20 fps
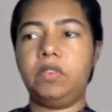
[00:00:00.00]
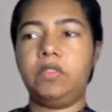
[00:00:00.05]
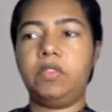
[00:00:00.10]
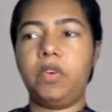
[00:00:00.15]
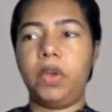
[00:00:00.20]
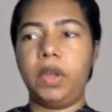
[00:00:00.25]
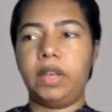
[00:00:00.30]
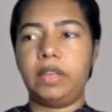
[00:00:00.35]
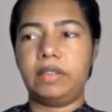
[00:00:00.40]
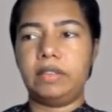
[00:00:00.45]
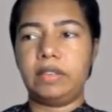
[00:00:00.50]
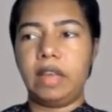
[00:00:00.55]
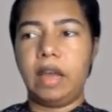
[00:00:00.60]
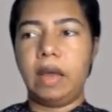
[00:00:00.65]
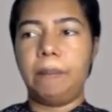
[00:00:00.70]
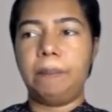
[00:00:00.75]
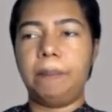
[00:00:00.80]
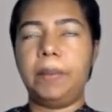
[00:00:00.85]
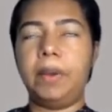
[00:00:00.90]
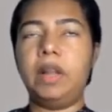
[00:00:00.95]
For
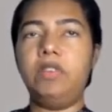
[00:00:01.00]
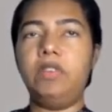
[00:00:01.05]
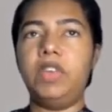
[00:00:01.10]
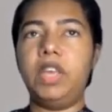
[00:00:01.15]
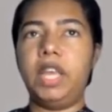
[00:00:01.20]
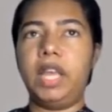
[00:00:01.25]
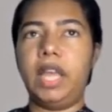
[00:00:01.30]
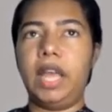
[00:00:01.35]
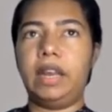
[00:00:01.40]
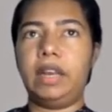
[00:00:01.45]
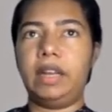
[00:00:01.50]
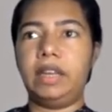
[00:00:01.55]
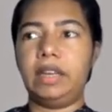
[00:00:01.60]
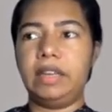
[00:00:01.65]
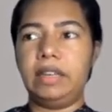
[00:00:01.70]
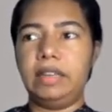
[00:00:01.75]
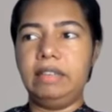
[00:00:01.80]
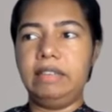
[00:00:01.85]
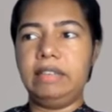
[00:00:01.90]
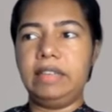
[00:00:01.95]
example, we can
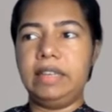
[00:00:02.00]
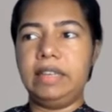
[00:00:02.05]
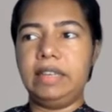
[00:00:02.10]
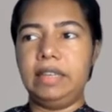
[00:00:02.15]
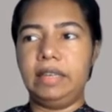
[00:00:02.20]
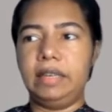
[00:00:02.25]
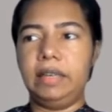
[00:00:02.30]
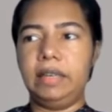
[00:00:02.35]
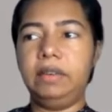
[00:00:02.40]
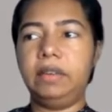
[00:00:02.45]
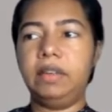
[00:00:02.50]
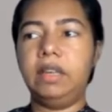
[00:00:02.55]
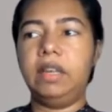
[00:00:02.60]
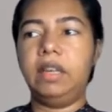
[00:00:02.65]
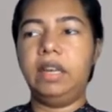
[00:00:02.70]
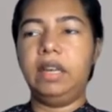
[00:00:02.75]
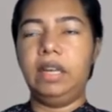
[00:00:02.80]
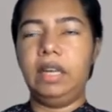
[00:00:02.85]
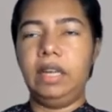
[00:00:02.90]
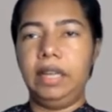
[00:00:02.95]
consider
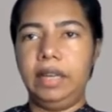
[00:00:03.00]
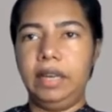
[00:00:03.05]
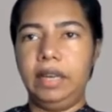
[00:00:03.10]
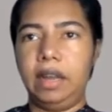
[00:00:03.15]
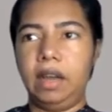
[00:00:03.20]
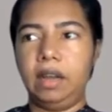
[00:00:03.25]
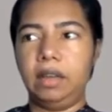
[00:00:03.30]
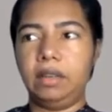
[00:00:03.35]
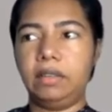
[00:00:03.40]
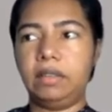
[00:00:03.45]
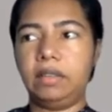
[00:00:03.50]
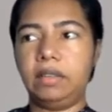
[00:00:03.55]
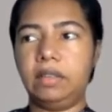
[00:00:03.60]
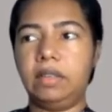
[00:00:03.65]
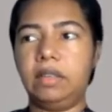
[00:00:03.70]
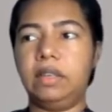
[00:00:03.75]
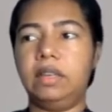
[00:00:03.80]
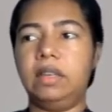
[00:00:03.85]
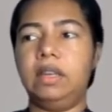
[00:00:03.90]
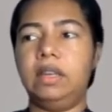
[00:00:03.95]
Linux,
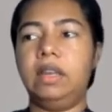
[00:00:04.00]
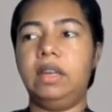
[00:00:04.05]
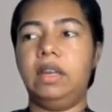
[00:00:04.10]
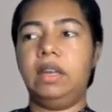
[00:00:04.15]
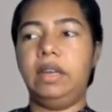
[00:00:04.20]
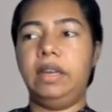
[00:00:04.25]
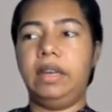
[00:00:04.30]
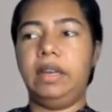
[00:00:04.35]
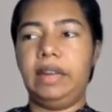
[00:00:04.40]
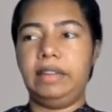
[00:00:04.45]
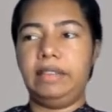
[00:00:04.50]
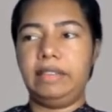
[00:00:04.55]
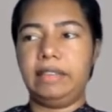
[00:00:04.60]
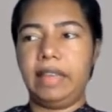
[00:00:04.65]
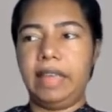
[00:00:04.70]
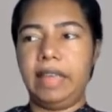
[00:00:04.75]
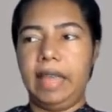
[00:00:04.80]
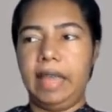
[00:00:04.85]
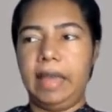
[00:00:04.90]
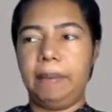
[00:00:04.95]

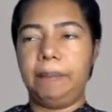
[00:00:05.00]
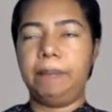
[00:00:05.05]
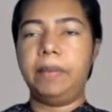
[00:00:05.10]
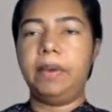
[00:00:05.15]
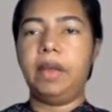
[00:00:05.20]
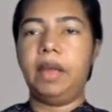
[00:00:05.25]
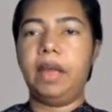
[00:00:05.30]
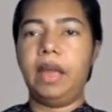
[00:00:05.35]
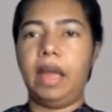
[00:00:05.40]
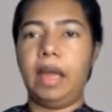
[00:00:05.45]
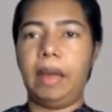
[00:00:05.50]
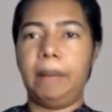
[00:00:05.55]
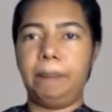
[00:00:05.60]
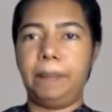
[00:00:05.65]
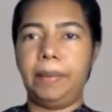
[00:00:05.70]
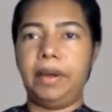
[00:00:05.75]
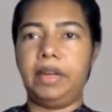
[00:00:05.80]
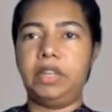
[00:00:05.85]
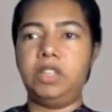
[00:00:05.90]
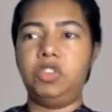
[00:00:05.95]
Netscape,
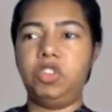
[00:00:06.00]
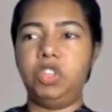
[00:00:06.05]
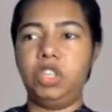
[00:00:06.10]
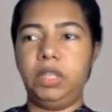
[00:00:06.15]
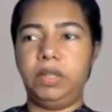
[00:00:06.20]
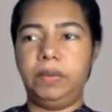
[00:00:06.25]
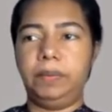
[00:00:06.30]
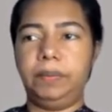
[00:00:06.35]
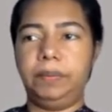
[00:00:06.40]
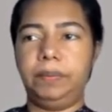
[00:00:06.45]
Apache.